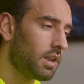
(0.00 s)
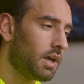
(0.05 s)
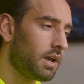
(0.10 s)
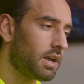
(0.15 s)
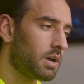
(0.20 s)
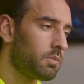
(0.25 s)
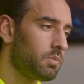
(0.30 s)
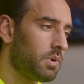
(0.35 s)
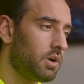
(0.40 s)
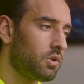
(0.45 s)

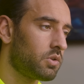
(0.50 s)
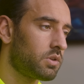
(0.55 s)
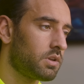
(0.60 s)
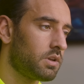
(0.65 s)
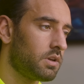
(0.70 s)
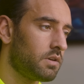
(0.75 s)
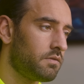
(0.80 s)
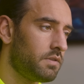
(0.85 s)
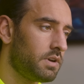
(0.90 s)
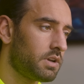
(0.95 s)
like about
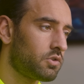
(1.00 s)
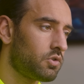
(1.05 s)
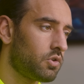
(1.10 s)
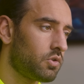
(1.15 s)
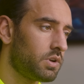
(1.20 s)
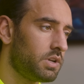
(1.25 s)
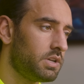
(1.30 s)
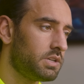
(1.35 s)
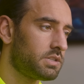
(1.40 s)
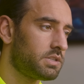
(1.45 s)
uh,
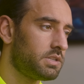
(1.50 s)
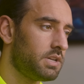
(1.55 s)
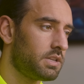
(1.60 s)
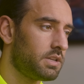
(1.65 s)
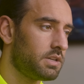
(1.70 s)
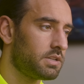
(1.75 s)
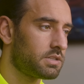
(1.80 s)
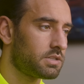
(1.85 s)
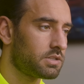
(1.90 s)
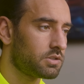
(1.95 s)
Victron is that
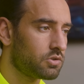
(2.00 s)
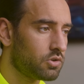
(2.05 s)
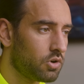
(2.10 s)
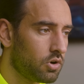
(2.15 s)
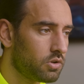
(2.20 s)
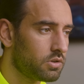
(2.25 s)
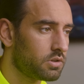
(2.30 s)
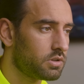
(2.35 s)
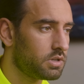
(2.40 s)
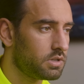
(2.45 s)
it's
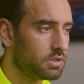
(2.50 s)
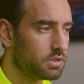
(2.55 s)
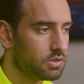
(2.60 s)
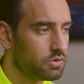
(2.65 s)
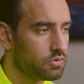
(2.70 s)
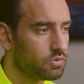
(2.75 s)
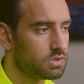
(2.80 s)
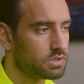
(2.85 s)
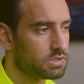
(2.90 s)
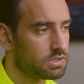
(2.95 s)

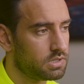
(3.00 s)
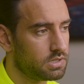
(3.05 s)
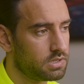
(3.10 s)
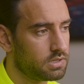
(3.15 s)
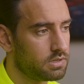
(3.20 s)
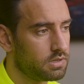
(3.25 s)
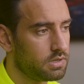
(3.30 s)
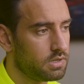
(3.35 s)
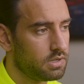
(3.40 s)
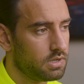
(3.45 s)

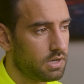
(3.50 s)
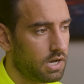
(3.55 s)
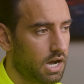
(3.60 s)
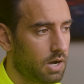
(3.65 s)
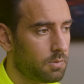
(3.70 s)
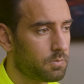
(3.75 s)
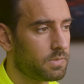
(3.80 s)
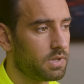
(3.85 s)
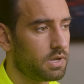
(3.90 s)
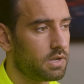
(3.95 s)
continuously
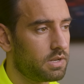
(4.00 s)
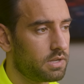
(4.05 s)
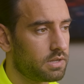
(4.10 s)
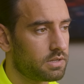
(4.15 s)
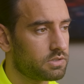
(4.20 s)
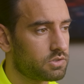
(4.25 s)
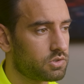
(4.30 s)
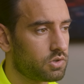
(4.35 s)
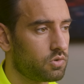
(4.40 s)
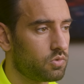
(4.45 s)

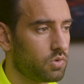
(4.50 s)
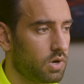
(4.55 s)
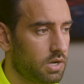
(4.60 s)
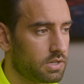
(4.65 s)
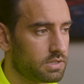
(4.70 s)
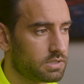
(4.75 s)
updating. So I